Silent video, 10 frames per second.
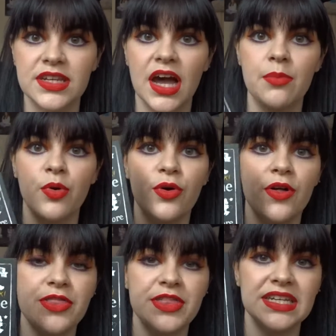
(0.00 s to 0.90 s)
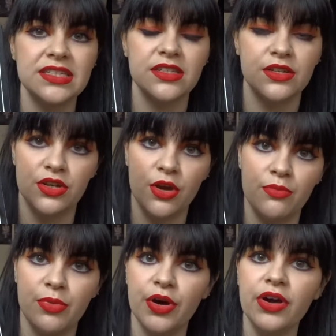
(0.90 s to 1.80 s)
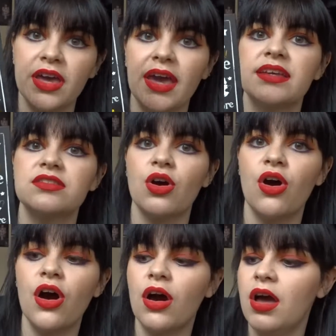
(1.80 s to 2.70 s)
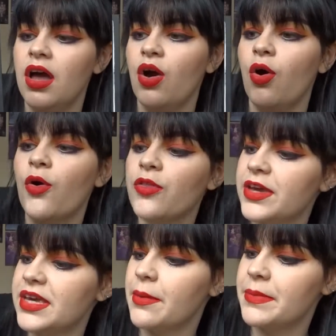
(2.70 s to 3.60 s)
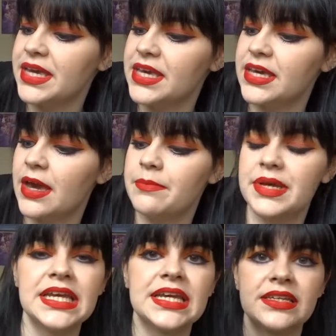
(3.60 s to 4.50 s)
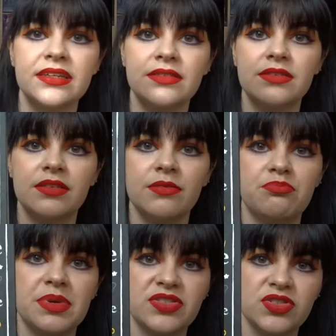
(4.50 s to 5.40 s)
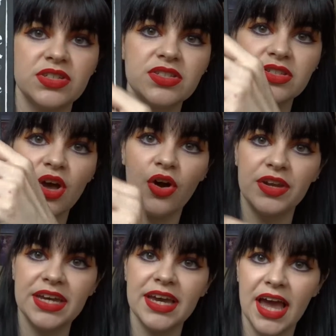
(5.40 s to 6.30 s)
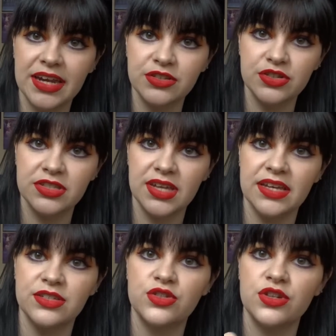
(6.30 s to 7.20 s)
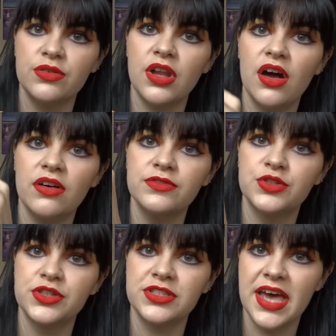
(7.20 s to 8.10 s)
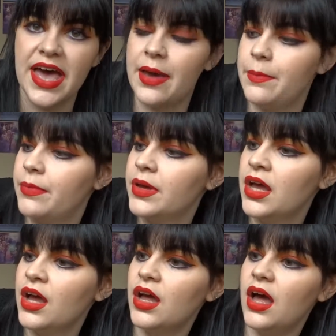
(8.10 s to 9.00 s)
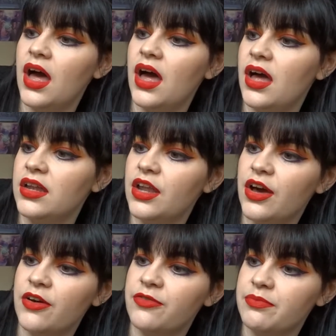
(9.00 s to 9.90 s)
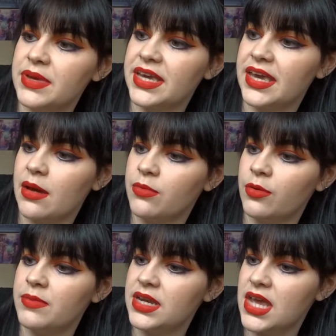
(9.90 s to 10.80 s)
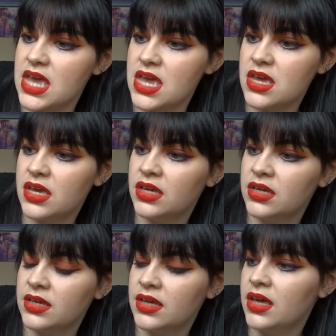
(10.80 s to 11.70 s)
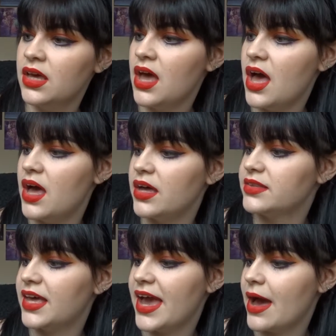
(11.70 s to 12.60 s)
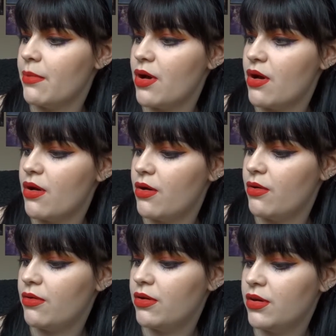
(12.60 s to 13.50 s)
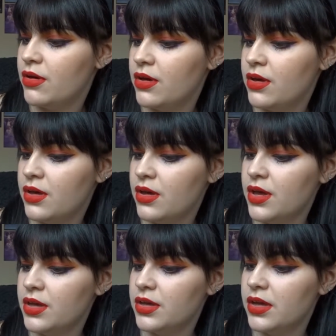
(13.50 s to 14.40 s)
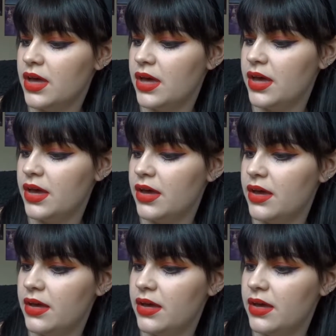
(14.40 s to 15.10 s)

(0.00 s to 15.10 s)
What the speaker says: I bought this notebook. It's got all the Mickey and Minnie business on it, and it just says true love, je t'aime, love, Mickey, amo, Minnie, te amo, and